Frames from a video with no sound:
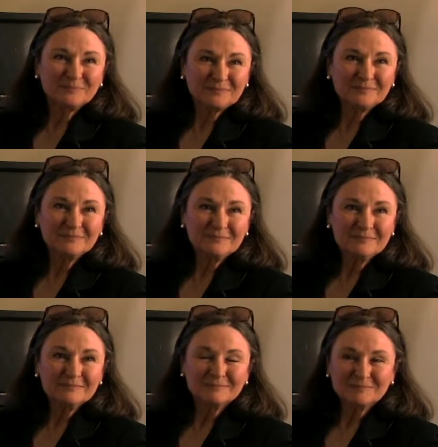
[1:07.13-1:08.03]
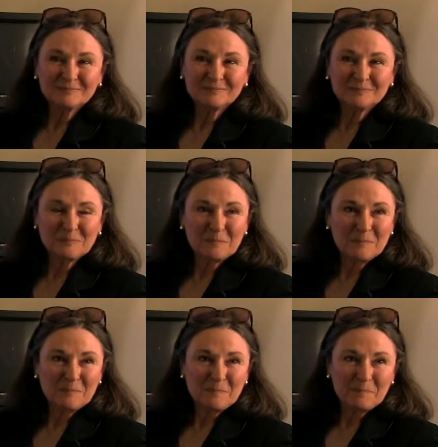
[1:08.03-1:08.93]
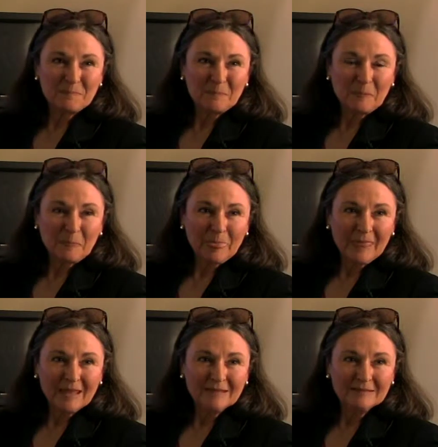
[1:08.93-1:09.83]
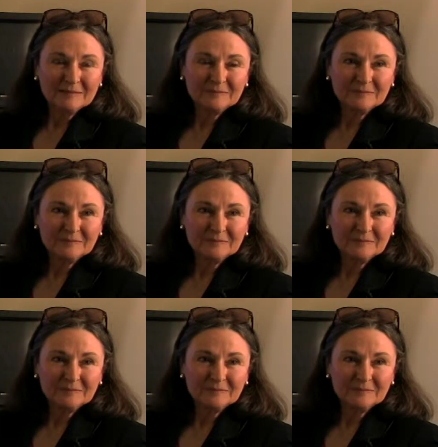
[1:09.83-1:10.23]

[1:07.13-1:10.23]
[no speech]